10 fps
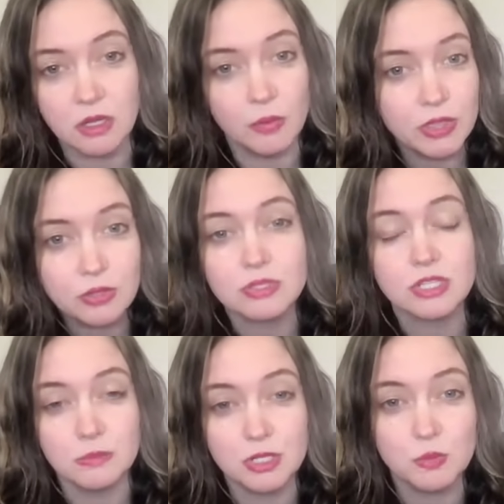going through
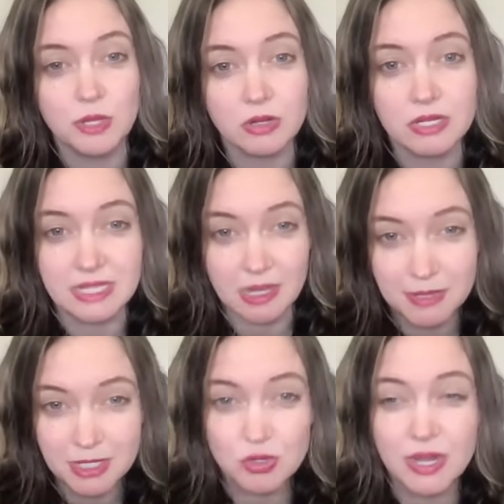so much weird
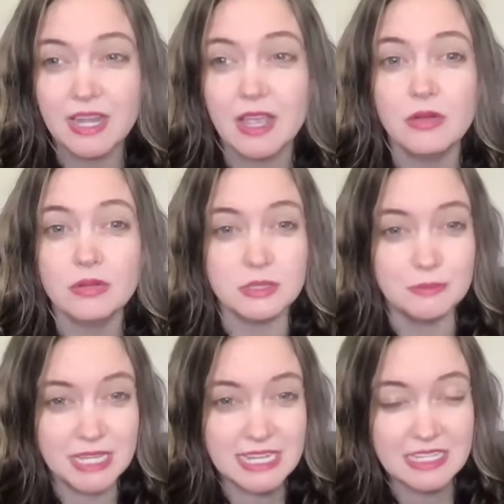damage right now,
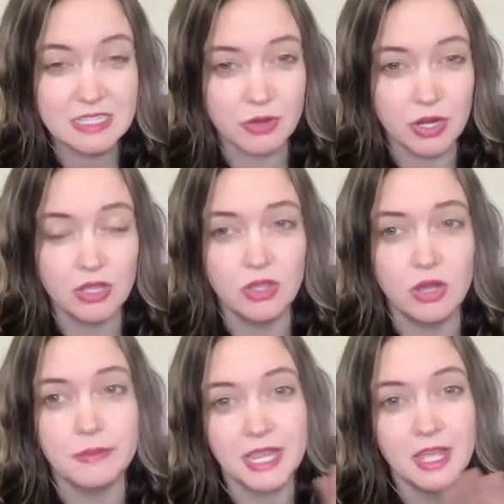to me, is very
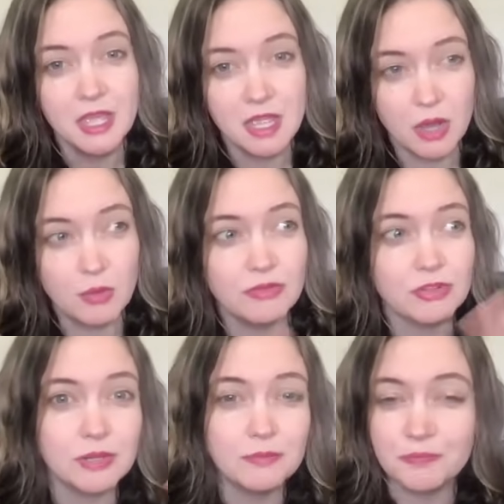alarming.
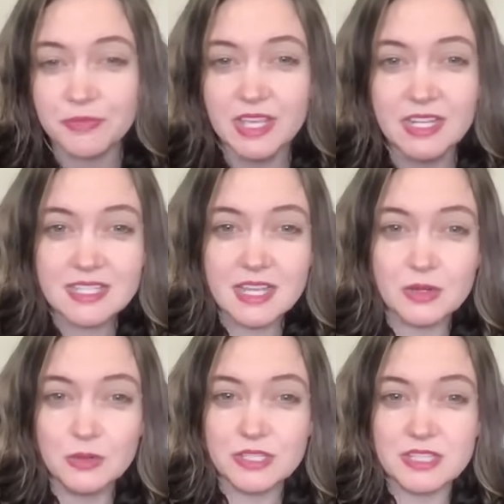However, it is kind
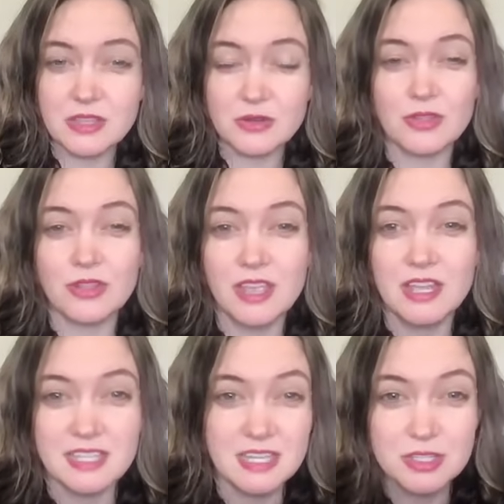of cool to see the northern
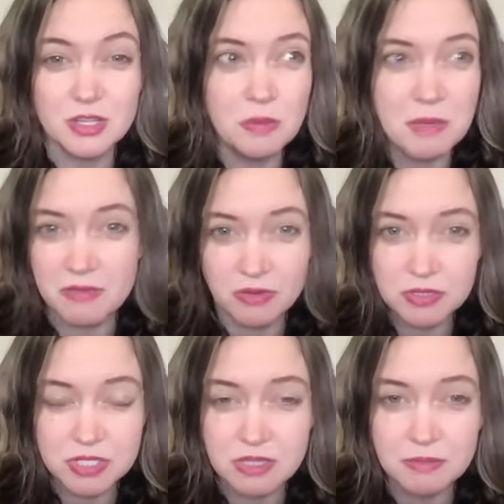lights, I assume. I've
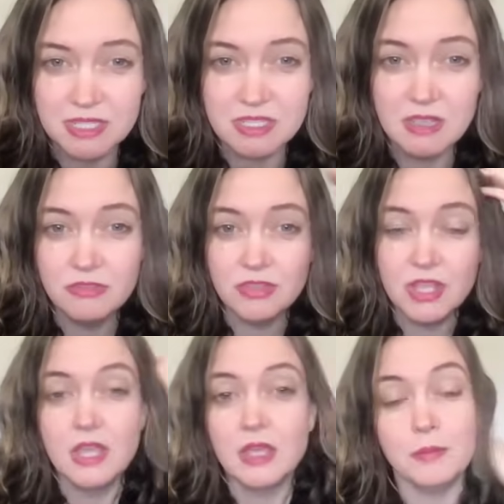never seen them myself,
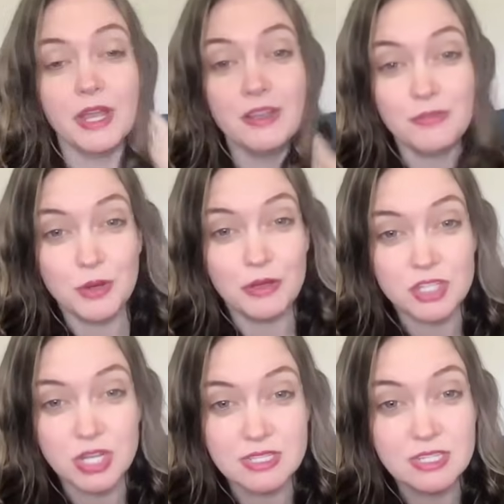but if you have
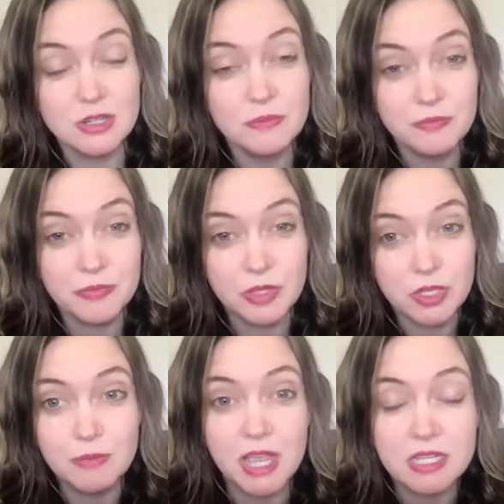a chance to,
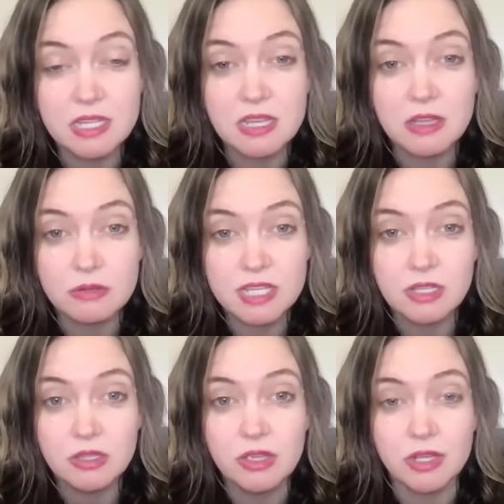you might uh, go
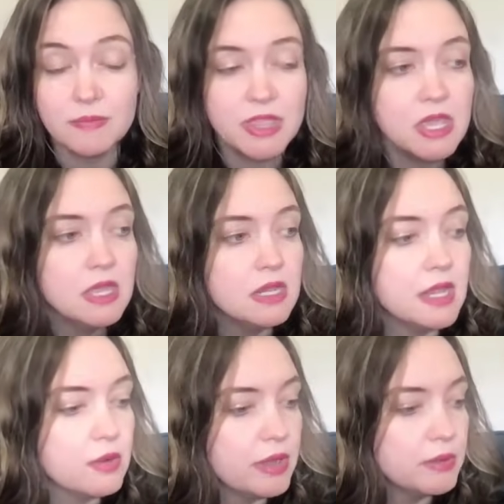take a look.
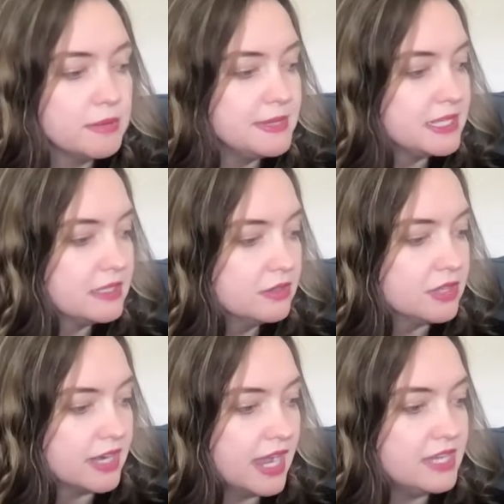Now, I want to be
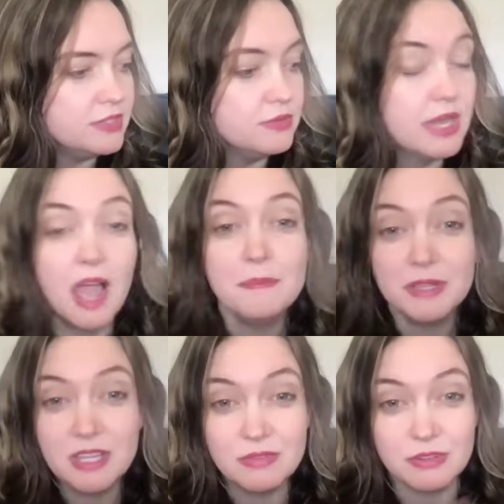clear that I do not
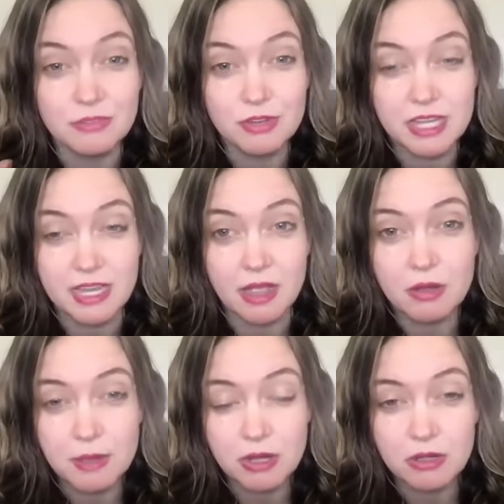believe in freaking
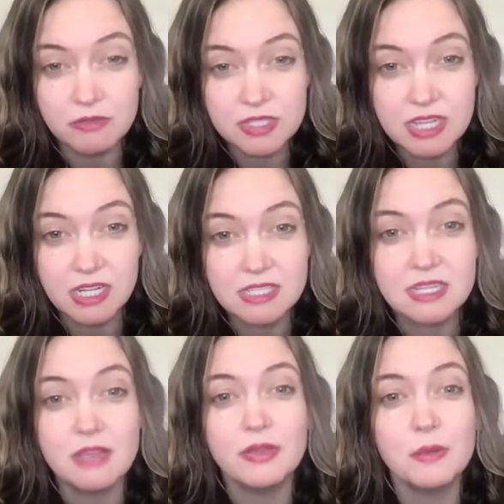out about all of this kind of
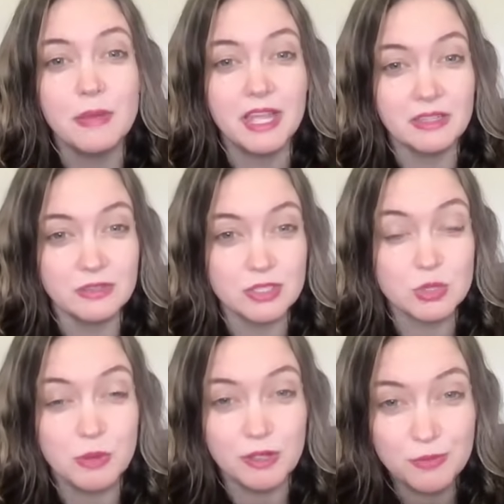stuff. My little
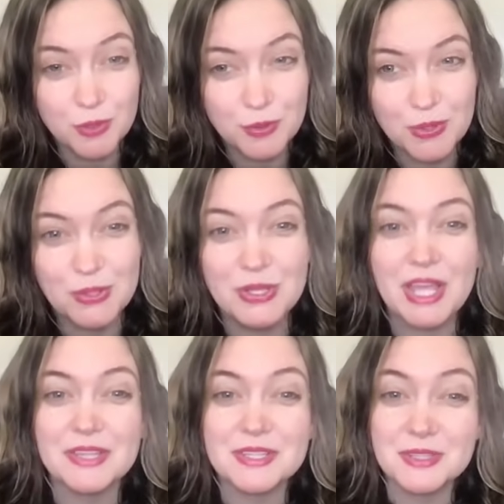
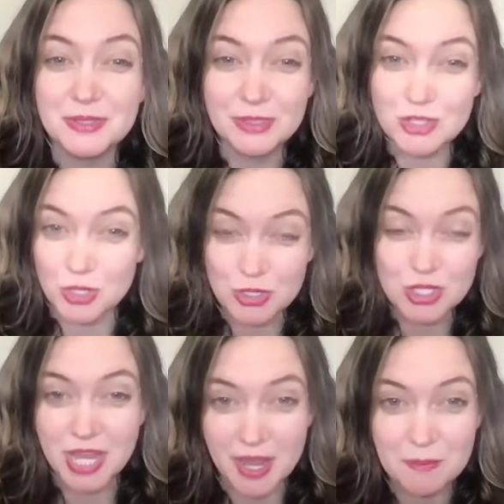twelve-year-old has a little
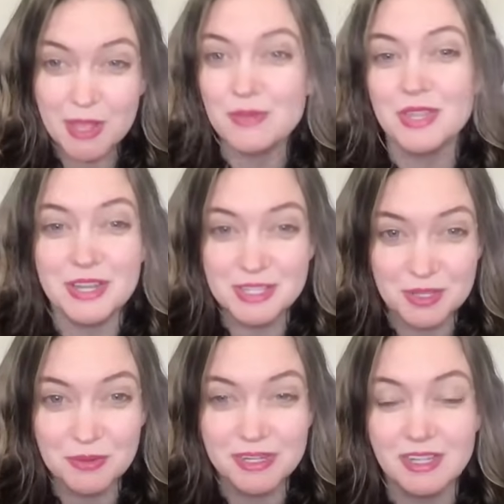church camp out that
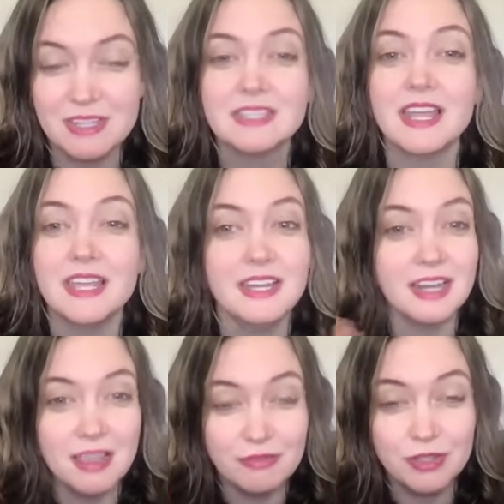he's going on tonight,
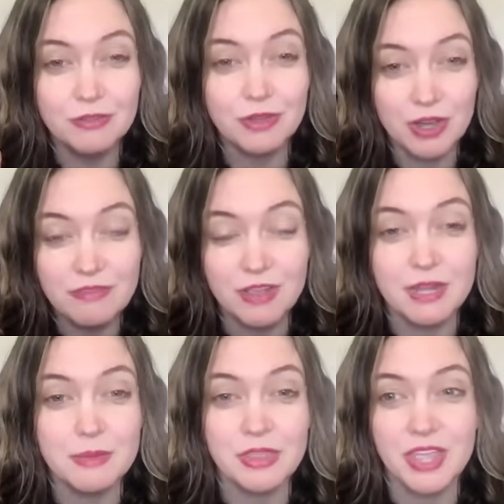and I feel very
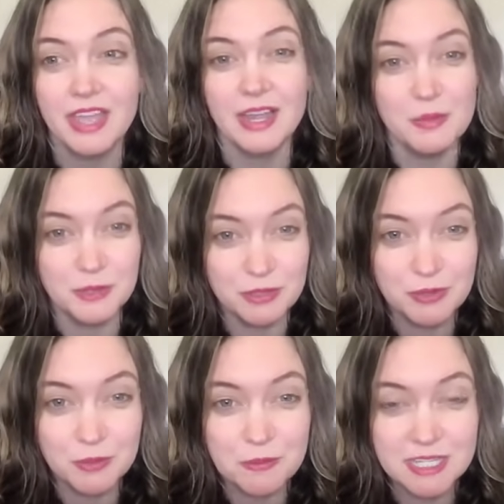fine about that. I
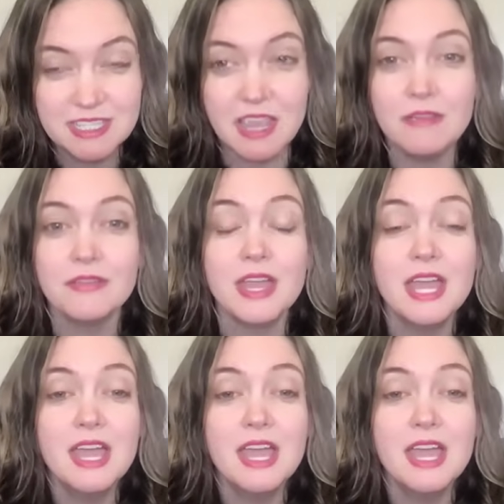believe he will be safe.